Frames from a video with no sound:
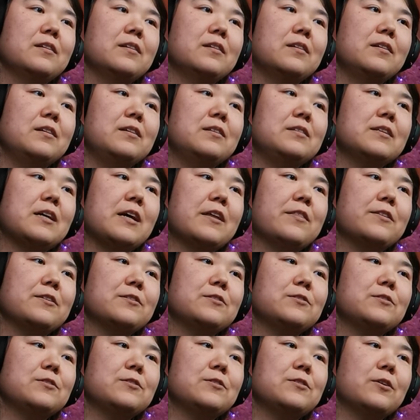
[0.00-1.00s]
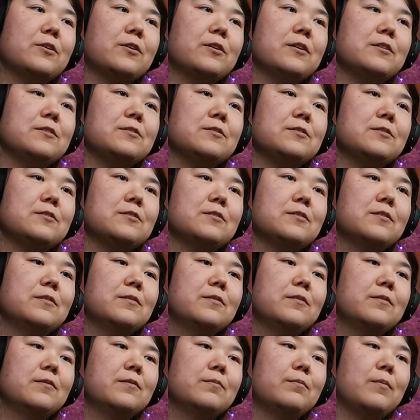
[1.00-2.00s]
he's got the circus
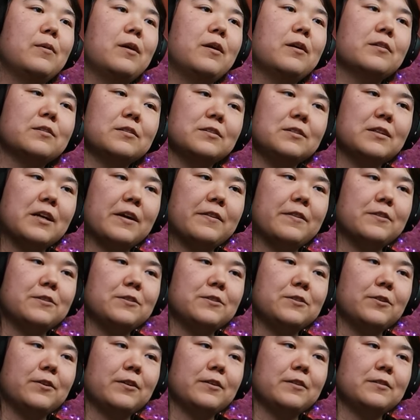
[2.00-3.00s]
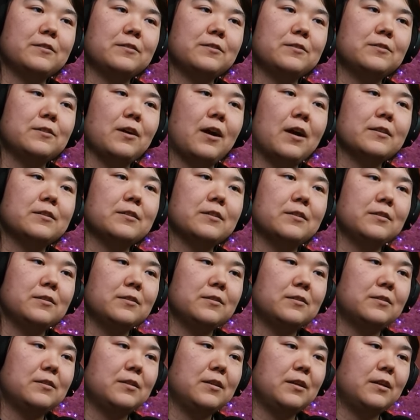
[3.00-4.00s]
marks. He's got the circus dots on
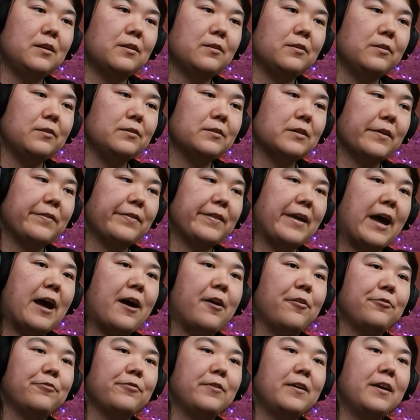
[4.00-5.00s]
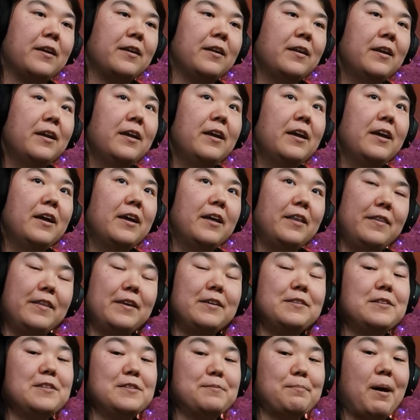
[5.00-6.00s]
his teeth. He's got the outfit.
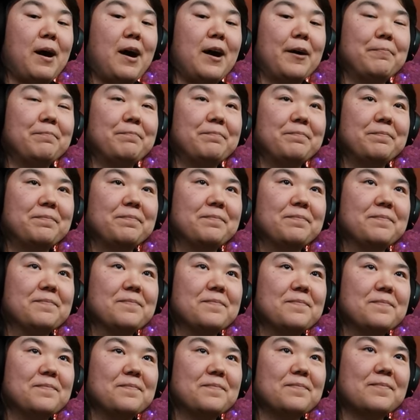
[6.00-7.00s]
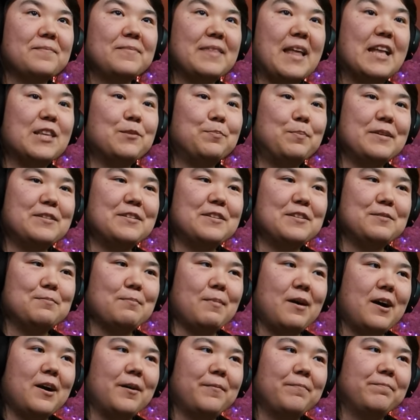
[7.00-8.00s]
This is mom. That's Blitz's
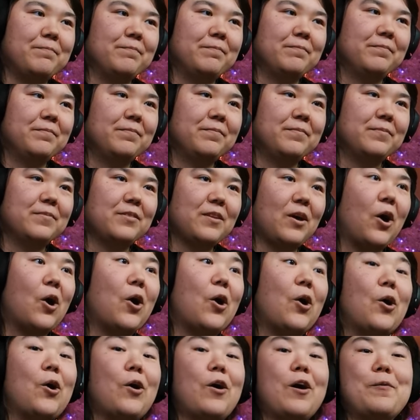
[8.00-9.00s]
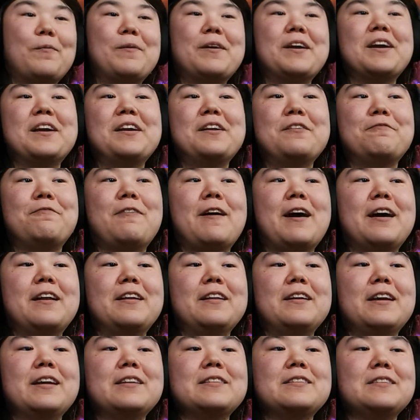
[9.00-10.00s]
mom. Oh, are we going to
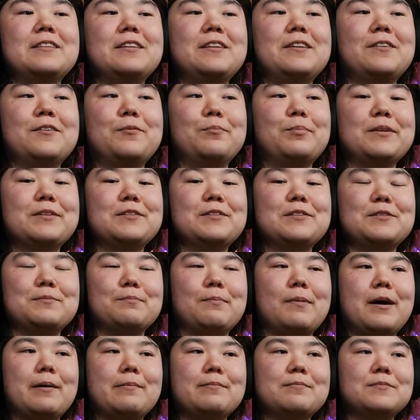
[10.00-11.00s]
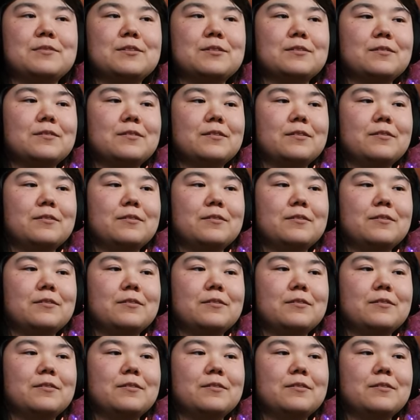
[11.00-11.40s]
finally get to hear Blitz's mom's?